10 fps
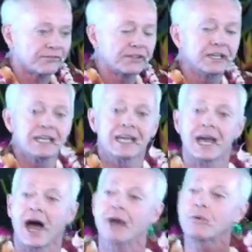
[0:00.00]
to feel.
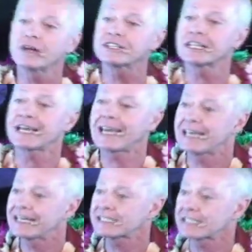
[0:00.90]
I want you to
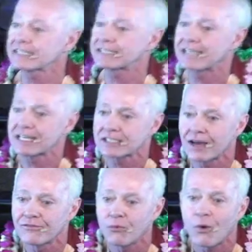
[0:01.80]
get it's a sense
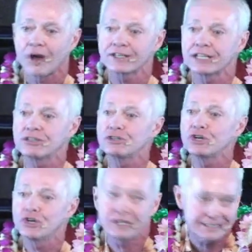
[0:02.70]
of wanting
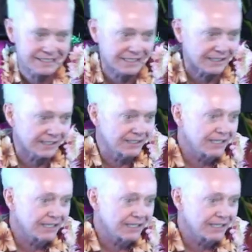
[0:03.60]
unity.